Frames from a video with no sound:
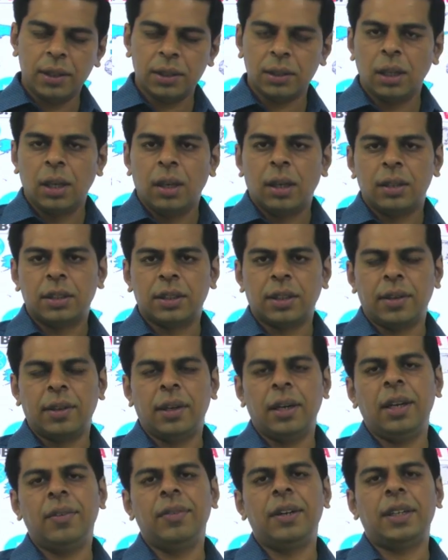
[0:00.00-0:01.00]
Generally, we
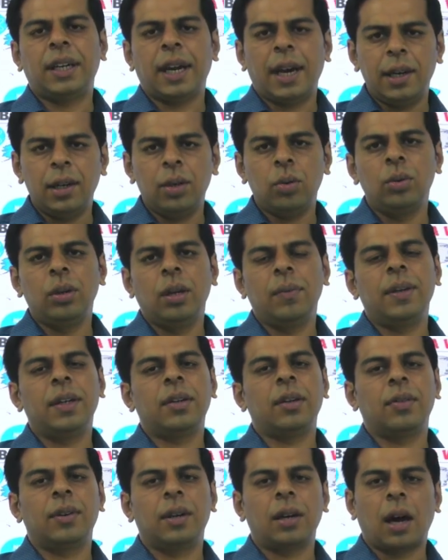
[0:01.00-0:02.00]
tend to limit our
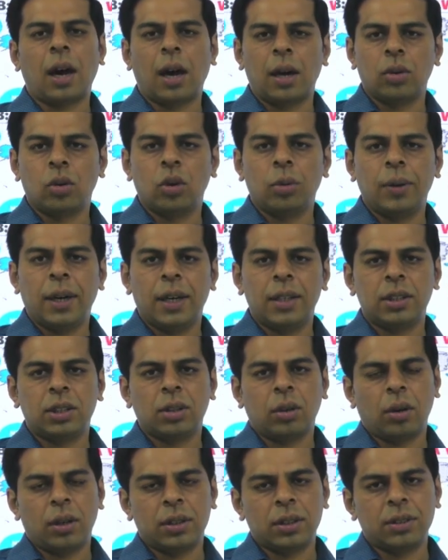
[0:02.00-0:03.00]
arguments on
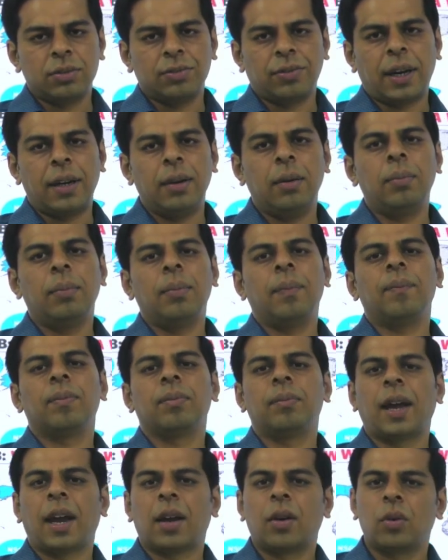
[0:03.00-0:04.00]
one
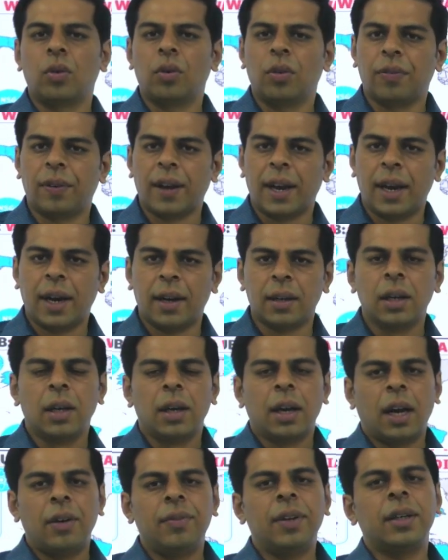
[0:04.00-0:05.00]
macro fact, and we
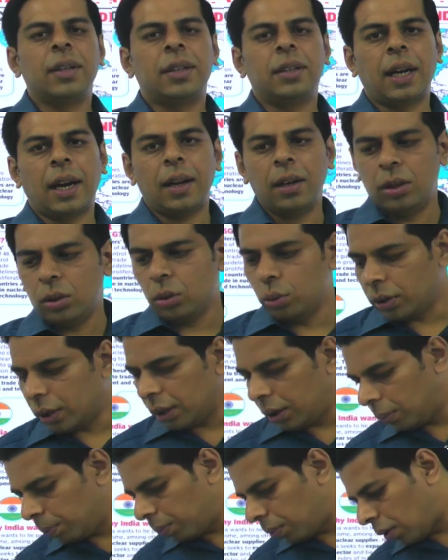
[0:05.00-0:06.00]
tend to keep
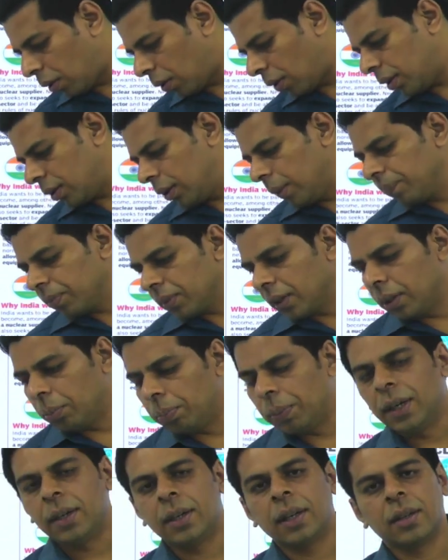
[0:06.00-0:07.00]
on
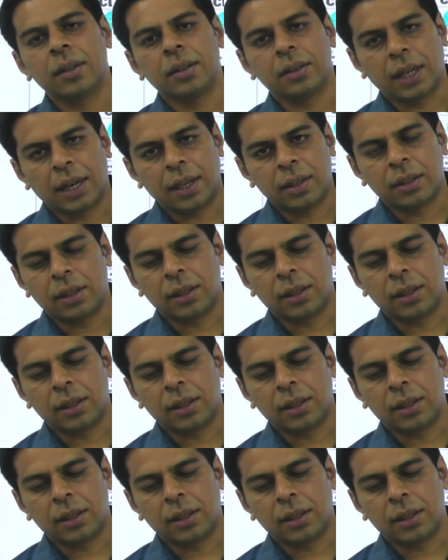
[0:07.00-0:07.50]
repeating that thing.